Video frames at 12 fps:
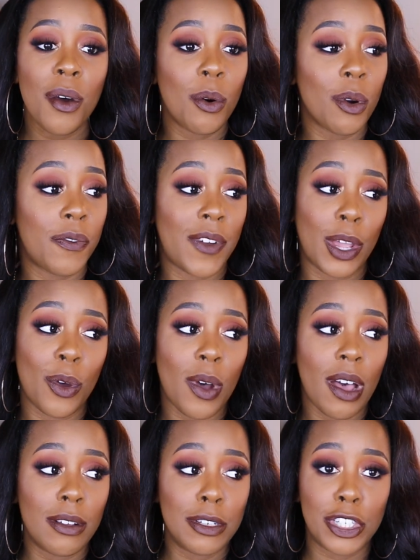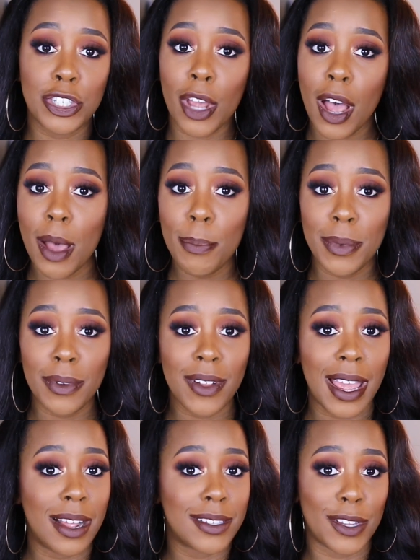or if I go out and shop,
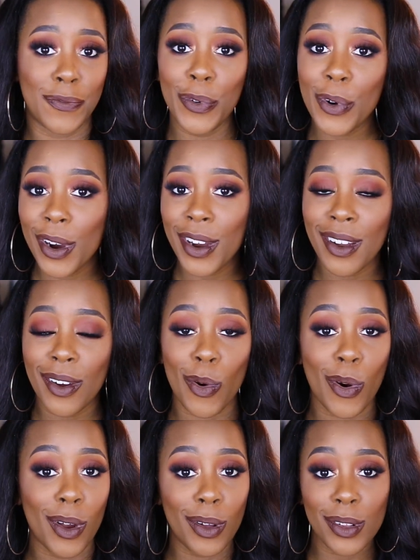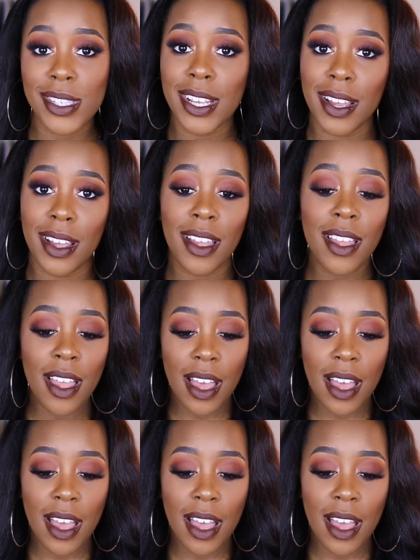at Sephora or Ulta.